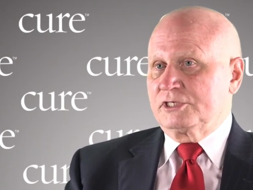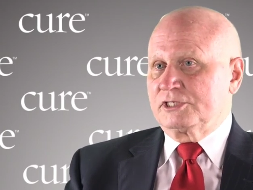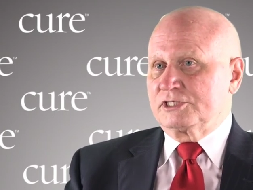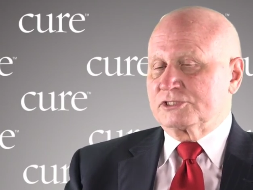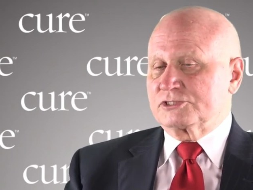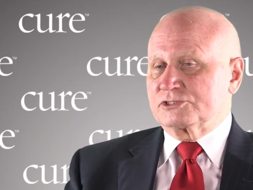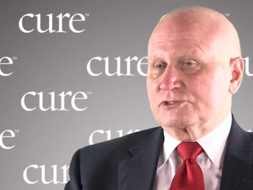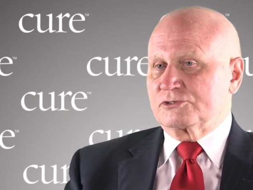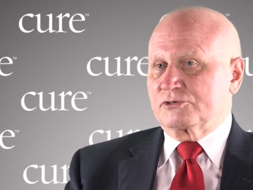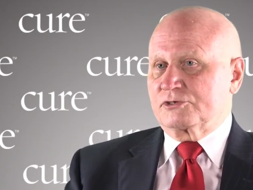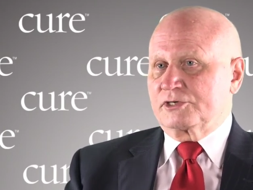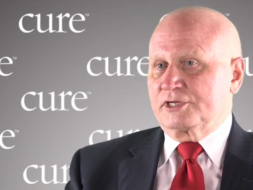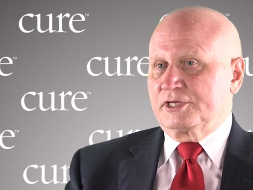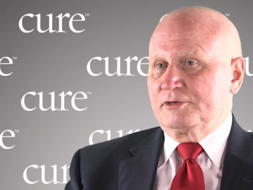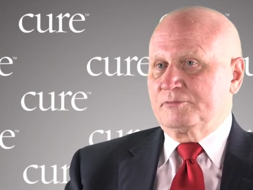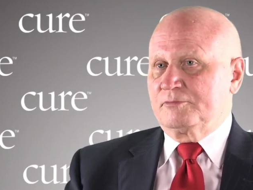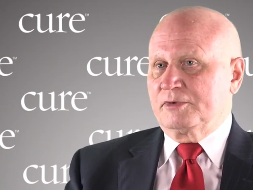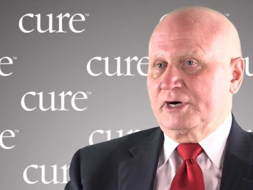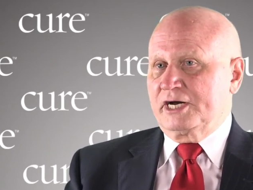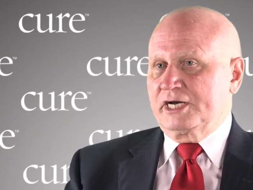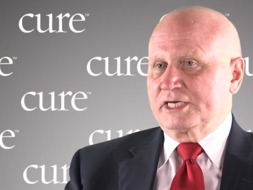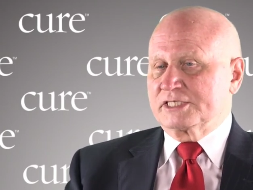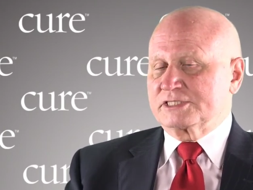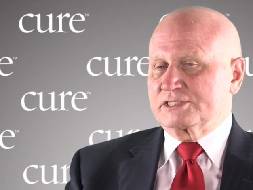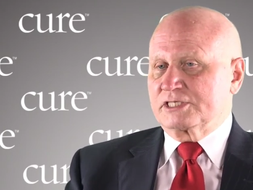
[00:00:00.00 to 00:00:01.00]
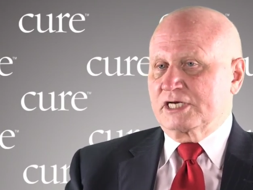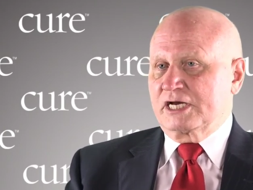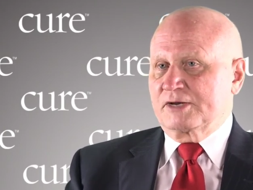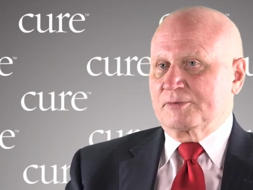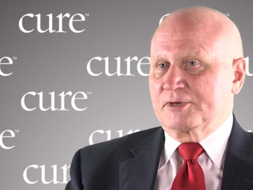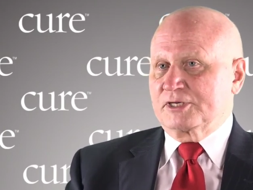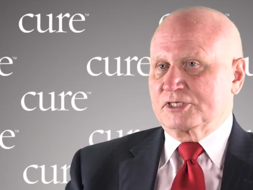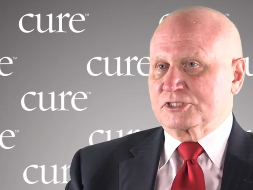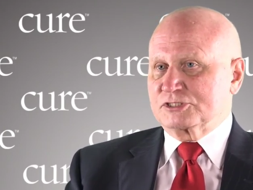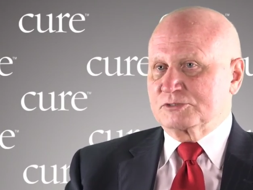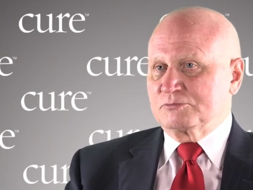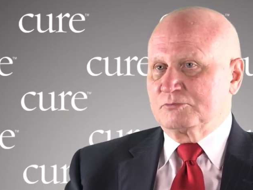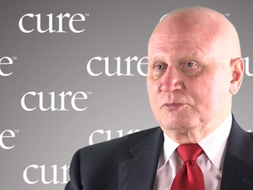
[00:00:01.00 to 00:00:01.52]
Certainly by
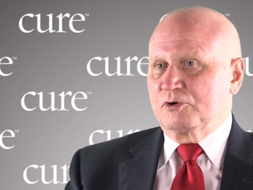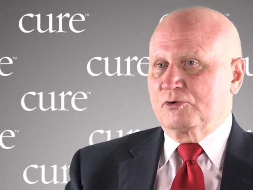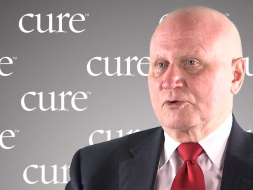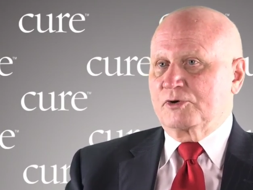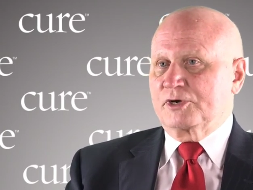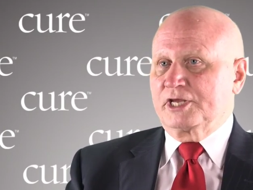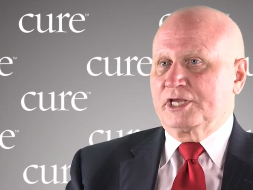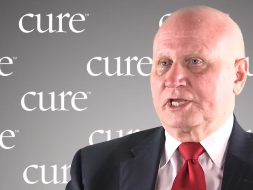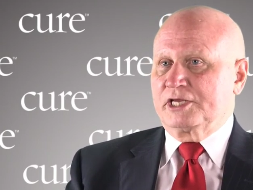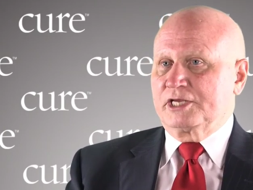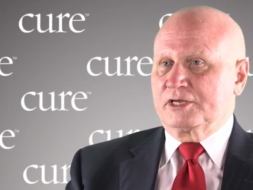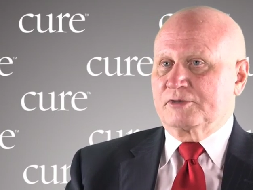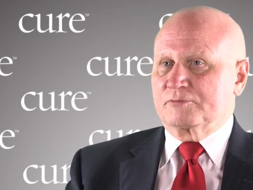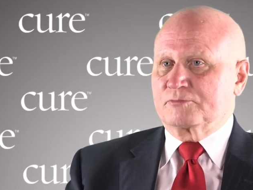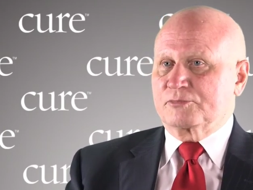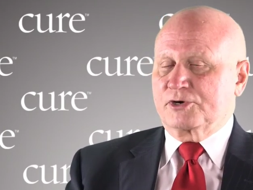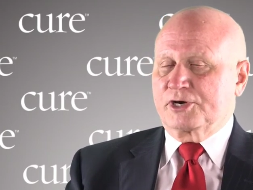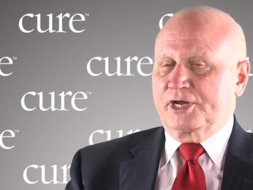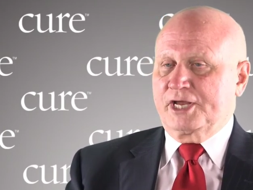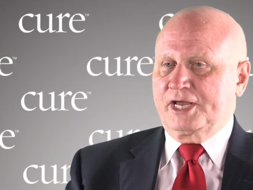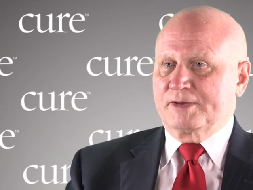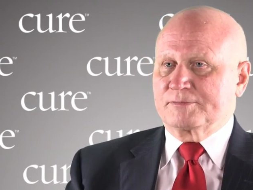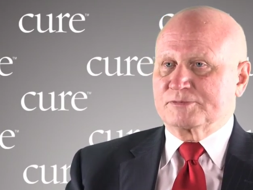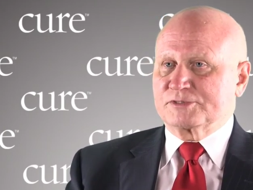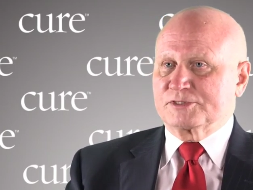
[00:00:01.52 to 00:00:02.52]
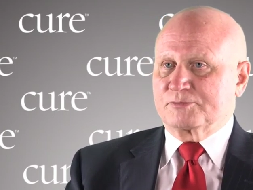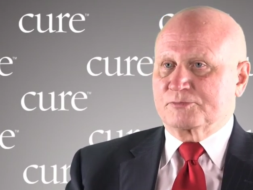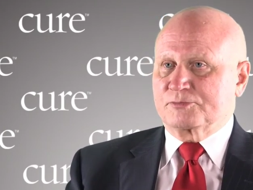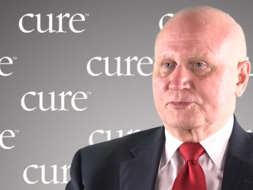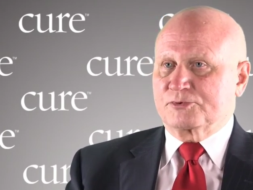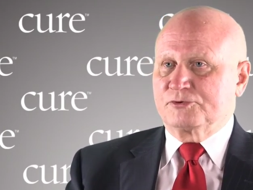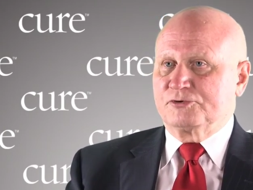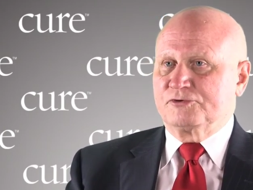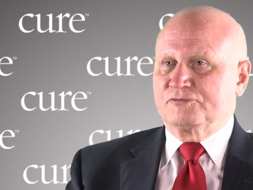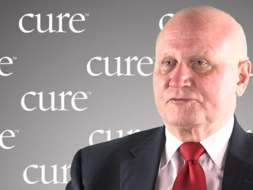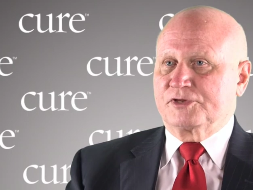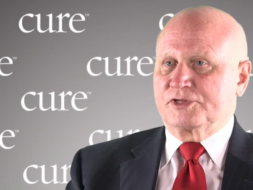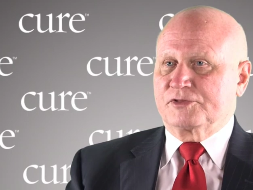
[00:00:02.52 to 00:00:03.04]
stopping smoking and perhaps
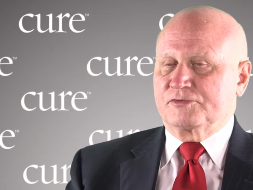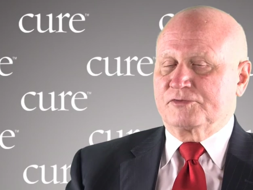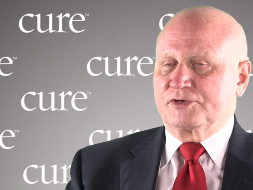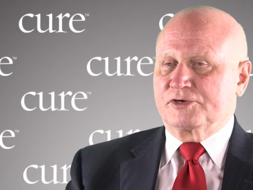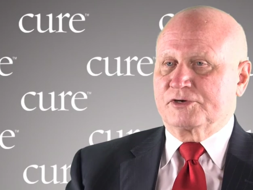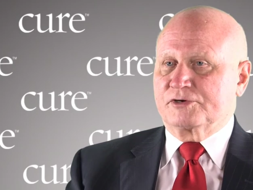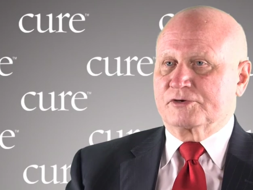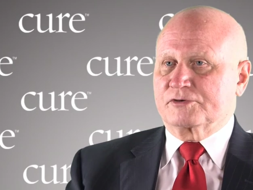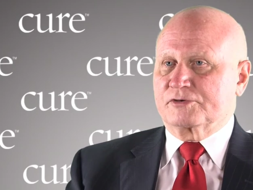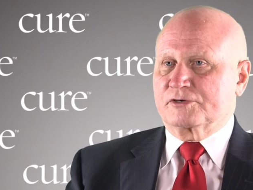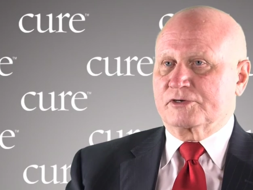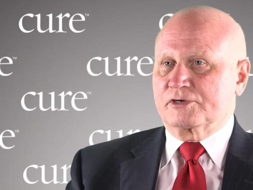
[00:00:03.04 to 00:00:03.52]
improving their